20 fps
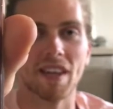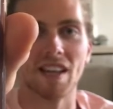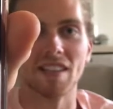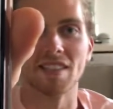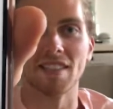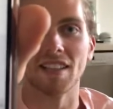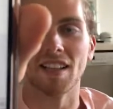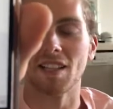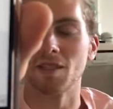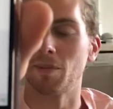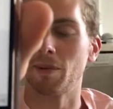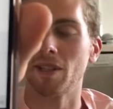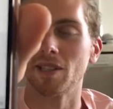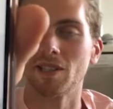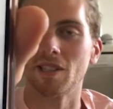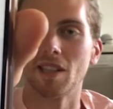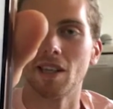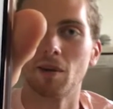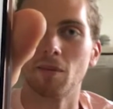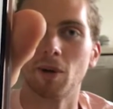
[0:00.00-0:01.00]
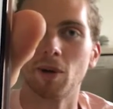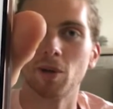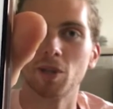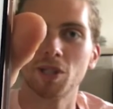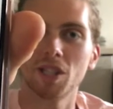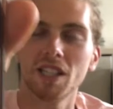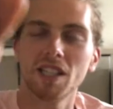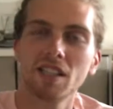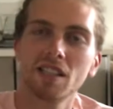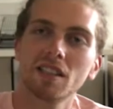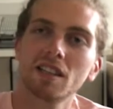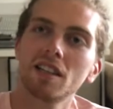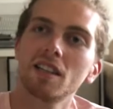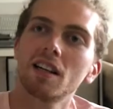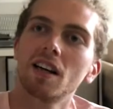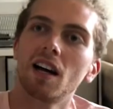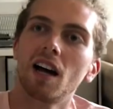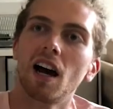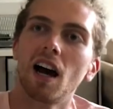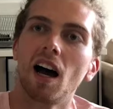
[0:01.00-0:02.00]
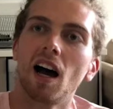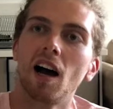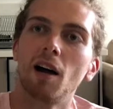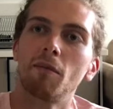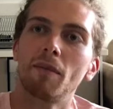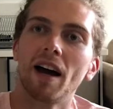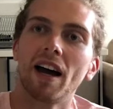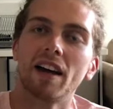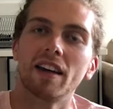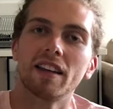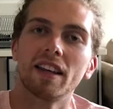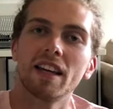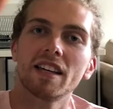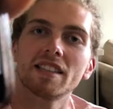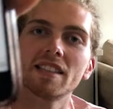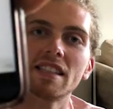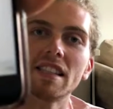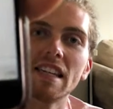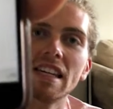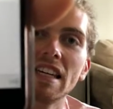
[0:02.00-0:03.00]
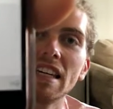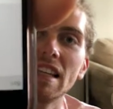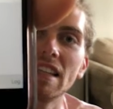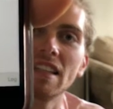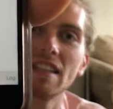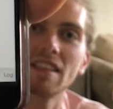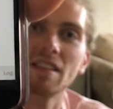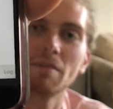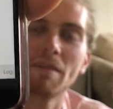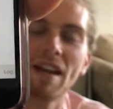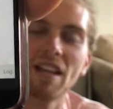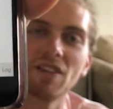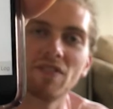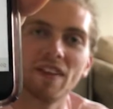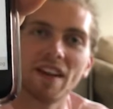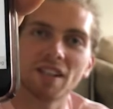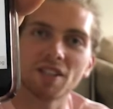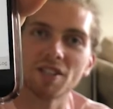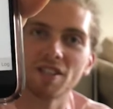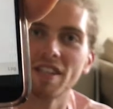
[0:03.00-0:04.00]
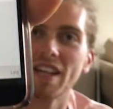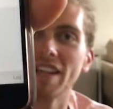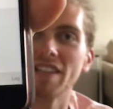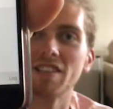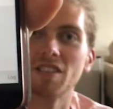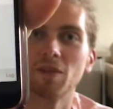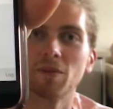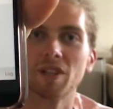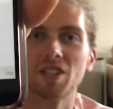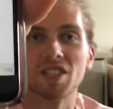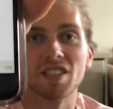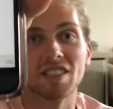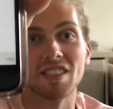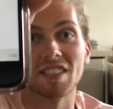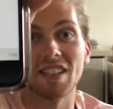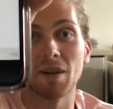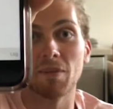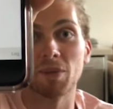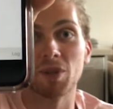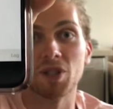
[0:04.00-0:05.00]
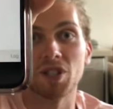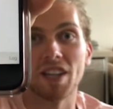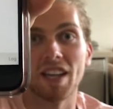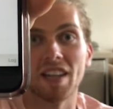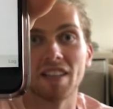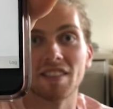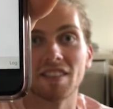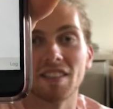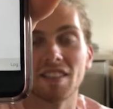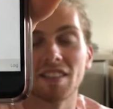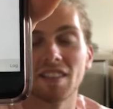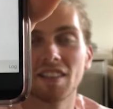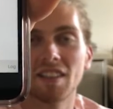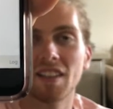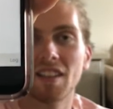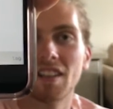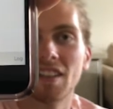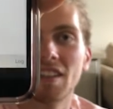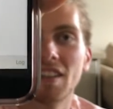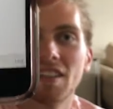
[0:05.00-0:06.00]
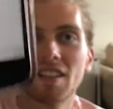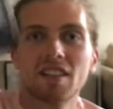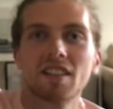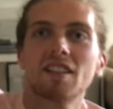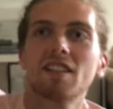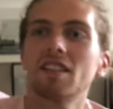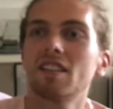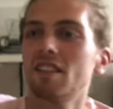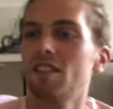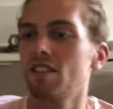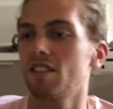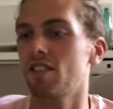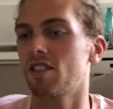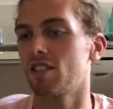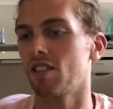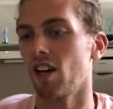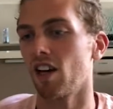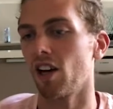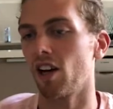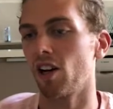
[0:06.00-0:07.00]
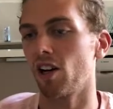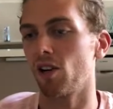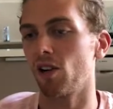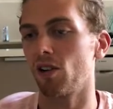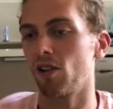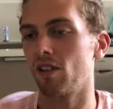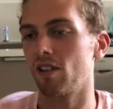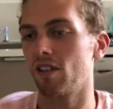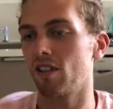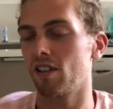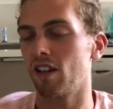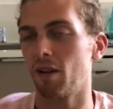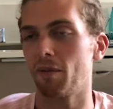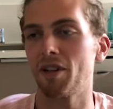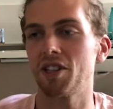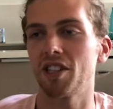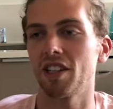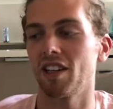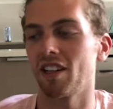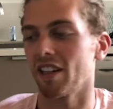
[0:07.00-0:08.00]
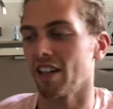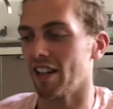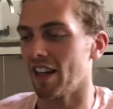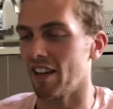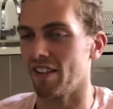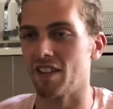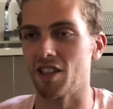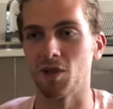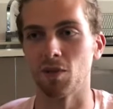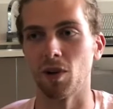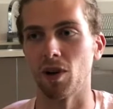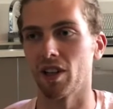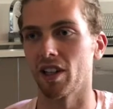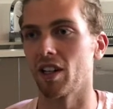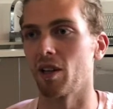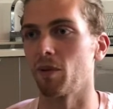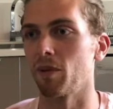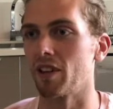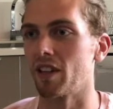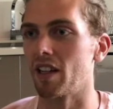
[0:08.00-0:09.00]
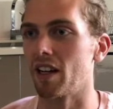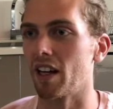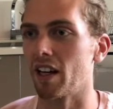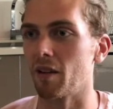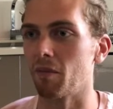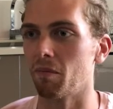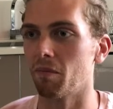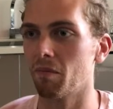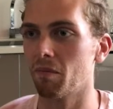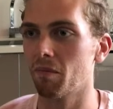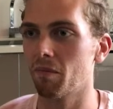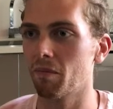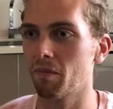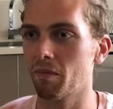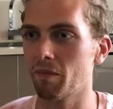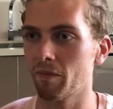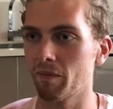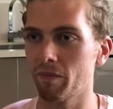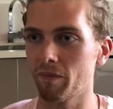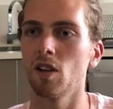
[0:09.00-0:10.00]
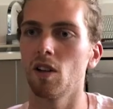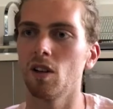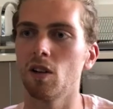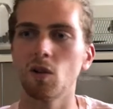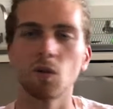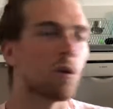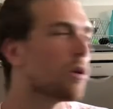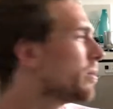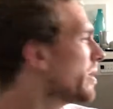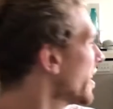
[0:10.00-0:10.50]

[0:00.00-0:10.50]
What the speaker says: guessing that's because of the emoji. And there's the manufacturer data, which is the temperature data. So I'm actually going to get this working with the name. What